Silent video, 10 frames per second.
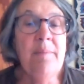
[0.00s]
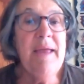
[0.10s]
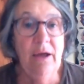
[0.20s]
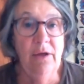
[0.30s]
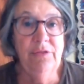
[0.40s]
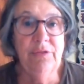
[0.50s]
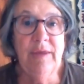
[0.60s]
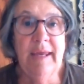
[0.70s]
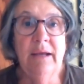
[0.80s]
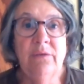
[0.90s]
health
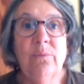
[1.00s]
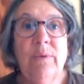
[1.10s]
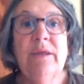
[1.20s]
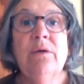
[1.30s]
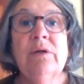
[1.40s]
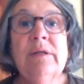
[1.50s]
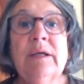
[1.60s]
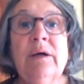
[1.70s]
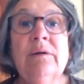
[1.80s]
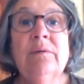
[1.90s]
and the way
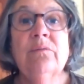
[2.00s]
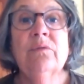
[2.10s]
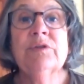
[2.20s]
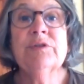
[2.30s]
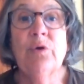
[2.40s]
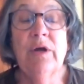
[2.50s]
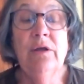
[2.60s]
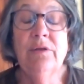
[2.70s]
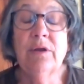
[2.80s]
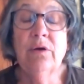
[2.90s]
the
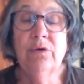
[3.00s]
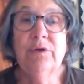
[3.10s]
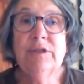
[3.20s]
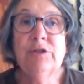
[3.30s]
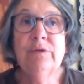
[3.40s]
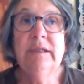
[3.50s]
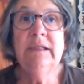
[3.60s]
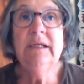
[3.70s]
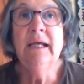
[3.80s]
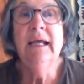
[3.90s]
soil, the earth is
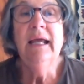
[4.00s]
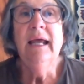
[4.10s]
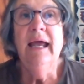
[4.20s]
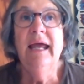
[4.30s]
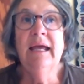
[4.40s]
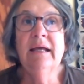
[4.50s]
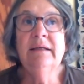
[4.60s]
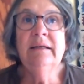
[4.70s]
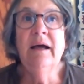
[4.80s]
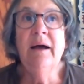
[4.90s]
treated.
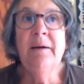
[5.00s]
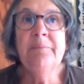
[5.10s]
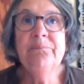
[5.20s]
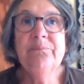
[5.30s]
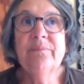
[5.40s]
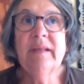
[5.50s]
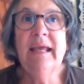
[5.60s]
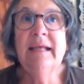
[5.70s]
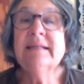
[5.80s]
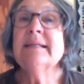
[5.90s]
And
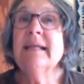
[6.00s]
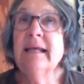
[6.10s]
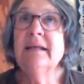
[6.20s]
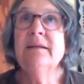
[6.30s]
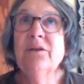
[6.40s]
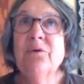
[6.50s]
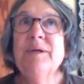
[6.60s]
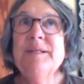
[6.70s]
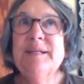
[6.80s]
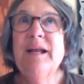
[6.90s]
the
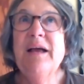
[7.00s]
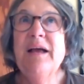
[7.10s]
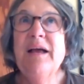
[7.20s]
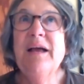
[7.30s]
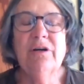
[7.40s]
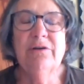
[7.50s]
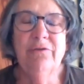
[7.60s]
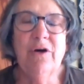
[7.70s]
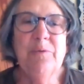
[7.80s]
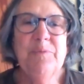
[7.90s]
ones that have started
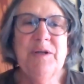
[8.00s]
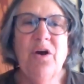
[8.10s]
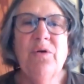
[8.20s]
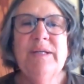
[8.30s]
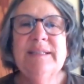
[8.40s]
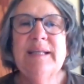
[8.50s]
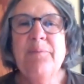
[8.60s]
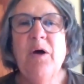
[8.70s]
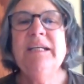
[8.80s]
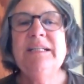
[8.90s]
farms are always,
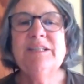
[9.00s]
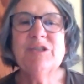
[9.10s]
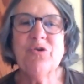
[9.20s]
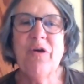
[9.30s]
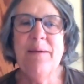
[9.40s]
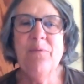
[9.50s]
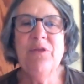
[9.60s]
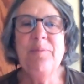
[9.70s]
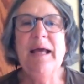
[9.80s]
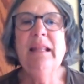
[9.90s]
I'm on Instagram with
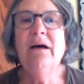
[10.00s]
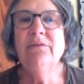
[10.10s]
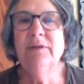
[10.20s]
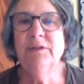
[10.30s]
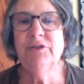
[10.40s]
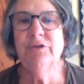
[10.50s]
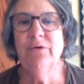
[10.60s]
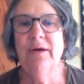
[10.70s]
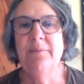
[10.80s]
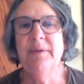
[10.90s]
them. I love
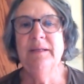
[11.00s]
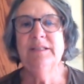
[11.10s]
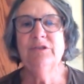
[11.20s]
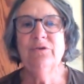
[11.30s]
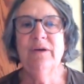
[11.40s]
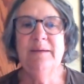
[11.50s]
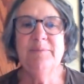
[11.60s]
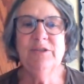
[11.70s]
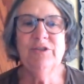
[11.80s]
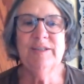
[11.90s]
Instagram. Instagram
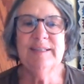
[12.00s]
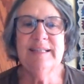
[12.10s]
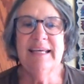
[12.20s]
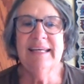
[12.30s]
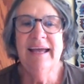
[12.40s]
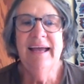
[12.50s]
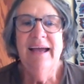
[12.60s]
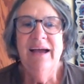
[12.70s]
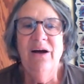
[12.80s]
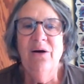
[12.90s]
is just like,
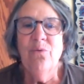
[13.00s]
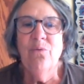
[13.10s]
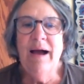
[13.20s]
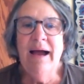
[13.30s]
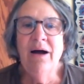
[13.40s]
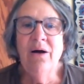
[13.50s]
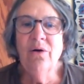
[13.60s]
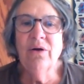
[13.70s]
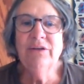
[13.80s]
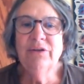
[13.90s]

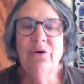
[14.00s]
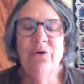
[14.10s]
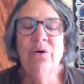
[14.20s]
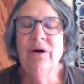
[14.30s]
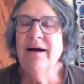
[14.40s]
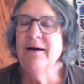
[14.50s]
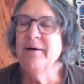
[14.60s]
wow, you know,